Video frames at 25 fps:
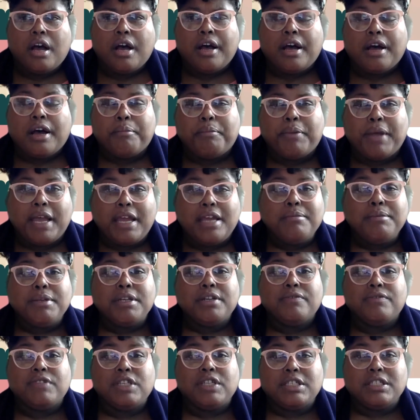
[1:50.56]
payment
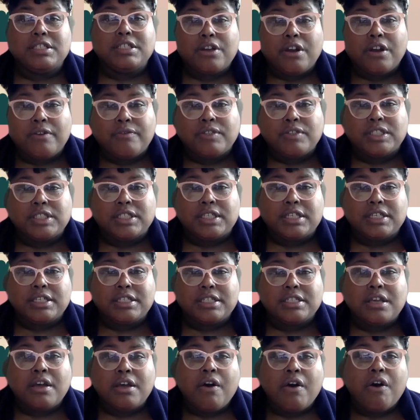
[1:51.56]
of these services.
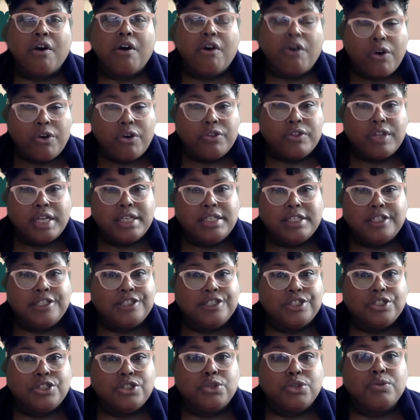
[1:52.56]
All they need
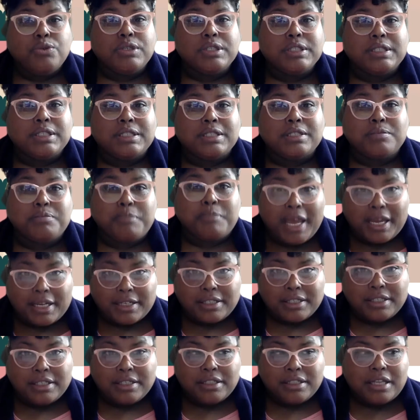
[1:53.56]
to do is
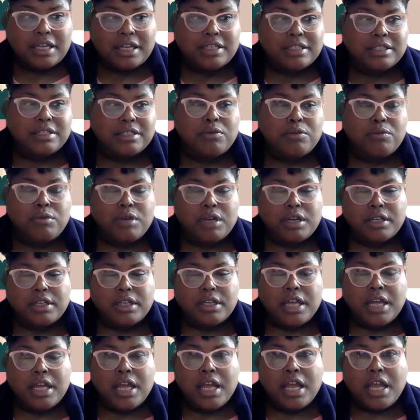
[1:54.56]
suspect that someone
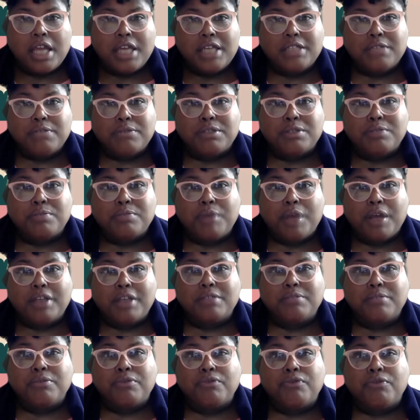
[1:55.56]
is
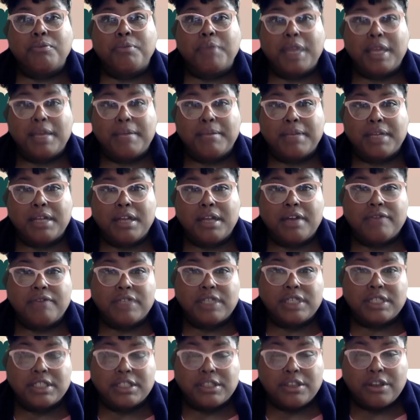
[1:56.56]
responsible for payment of
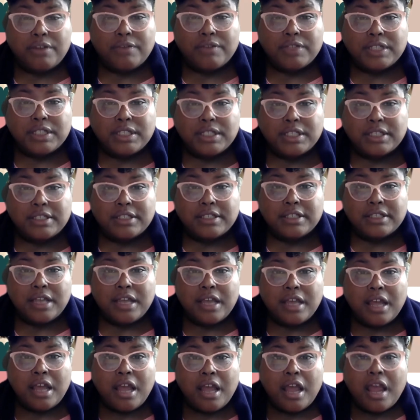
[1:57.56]
these services.
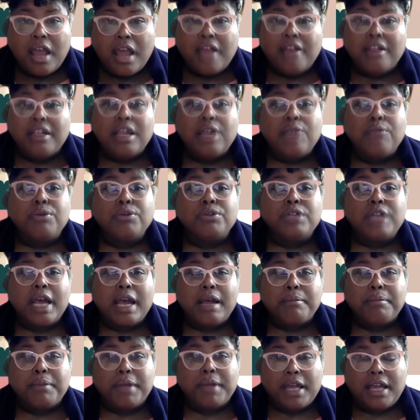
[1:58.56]
And they will
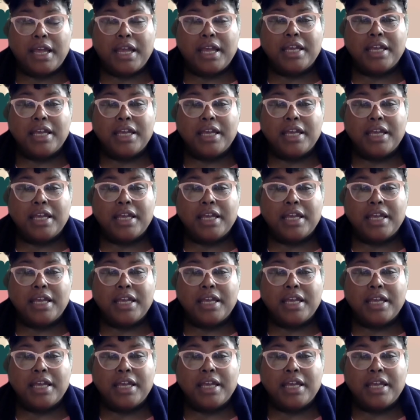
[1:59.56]
not pay